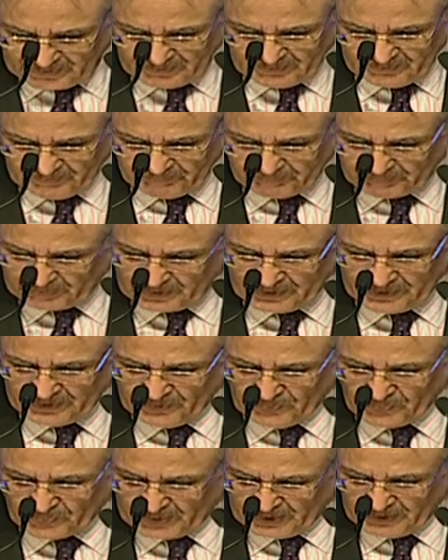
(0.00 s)
building
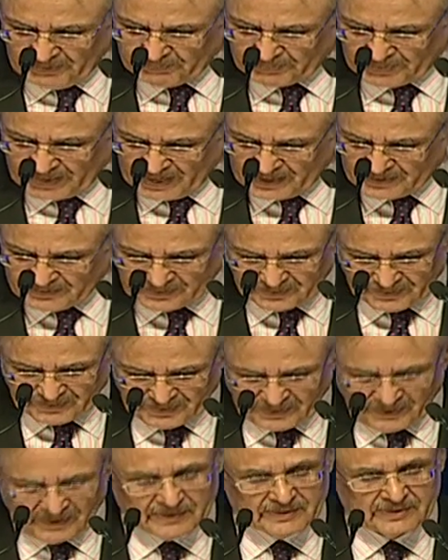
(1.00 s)
winning brands
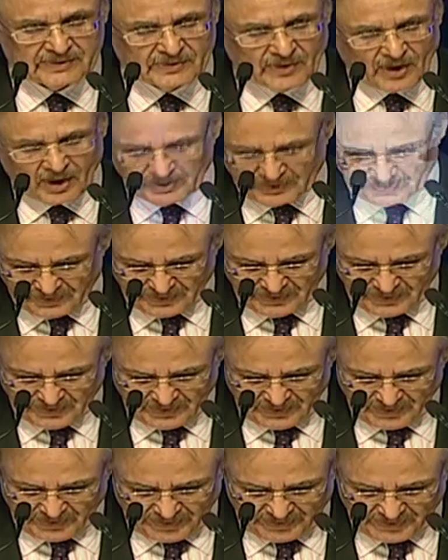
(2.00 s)
is not
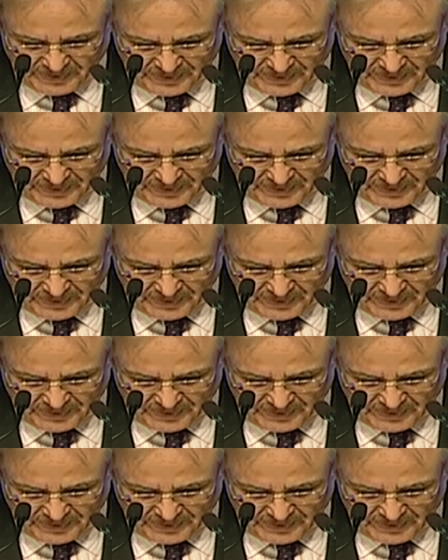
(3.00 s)
an easy